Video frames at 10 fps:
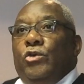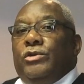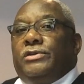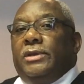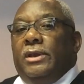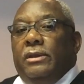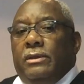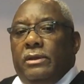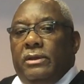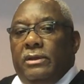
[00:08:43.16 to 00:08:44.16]
you'll see,
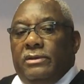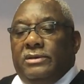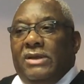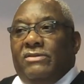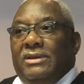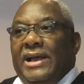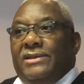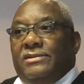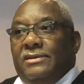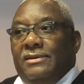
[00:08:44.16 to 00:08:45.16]

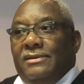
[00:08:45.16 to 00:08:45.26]
nevertheless,